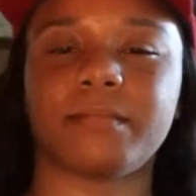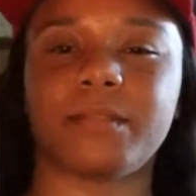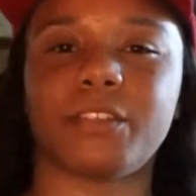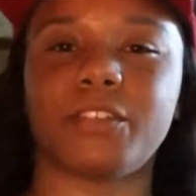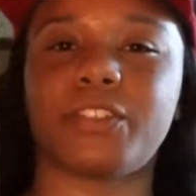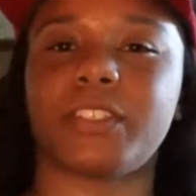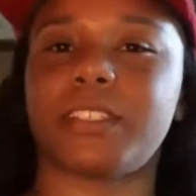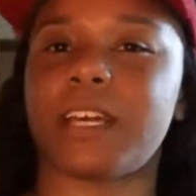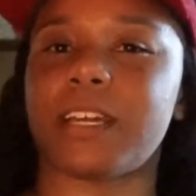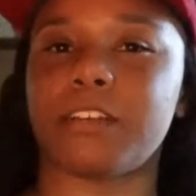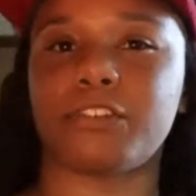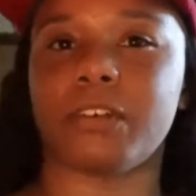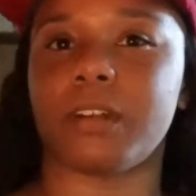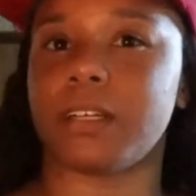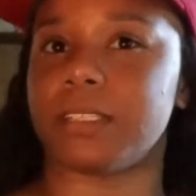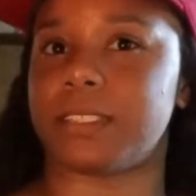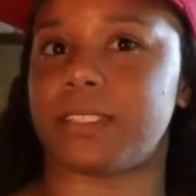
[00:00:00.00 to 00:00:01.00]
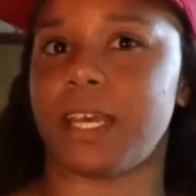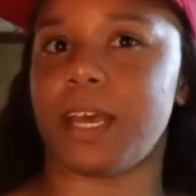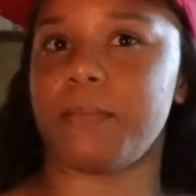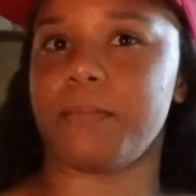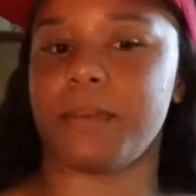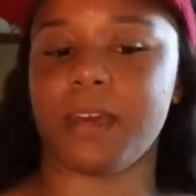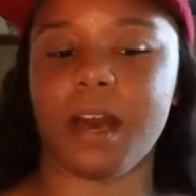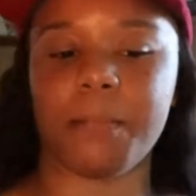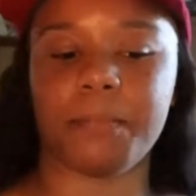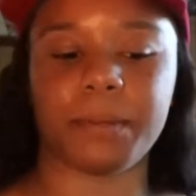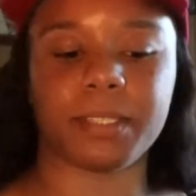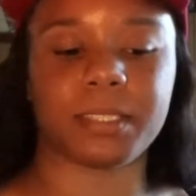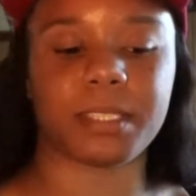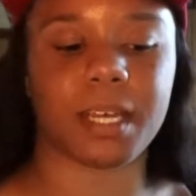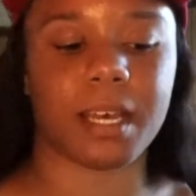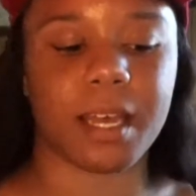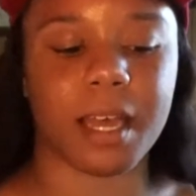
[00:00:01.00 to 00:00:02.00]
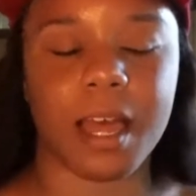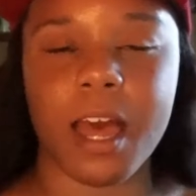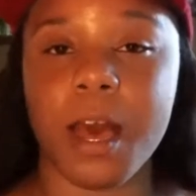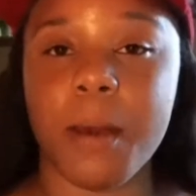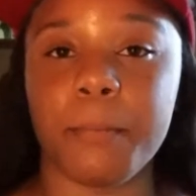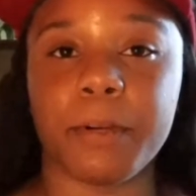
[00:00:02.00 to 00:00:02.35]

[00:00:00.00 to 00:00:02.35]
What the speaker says: It's like you're trying to set me up or something.